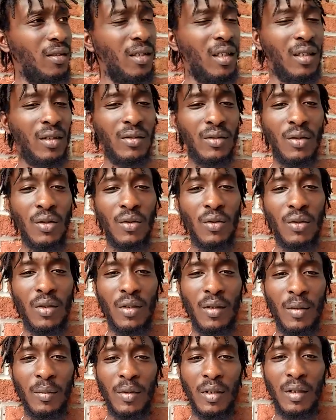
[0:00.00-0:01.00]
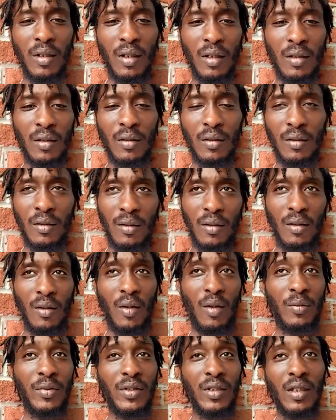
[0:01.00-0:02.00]
I think it's cool that I'm connecting.
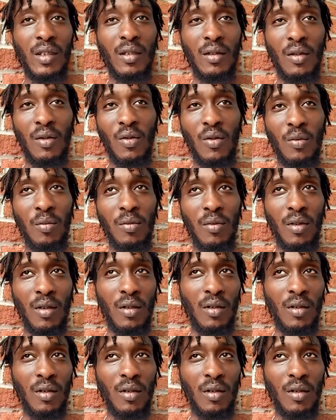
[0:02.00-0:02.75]
I'm seeing a whole